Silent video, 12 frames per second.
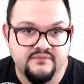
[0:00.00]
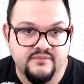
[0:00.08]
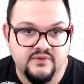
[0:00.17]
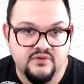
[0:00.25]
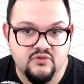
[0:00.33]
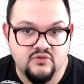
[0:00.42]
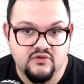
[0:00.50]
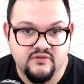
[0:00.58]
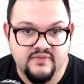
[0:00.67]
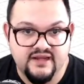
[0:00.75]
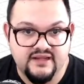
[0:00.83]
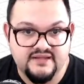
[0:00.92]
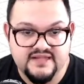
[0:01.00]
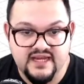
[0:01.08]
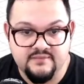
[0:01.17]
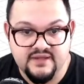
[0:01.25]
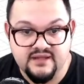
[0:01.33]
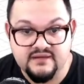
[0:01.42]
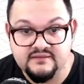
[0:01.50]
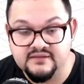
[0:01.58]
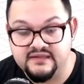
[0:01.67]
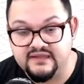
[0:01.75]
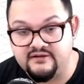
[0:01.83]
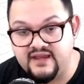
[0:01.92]
or by typing
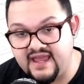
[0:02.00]
the letter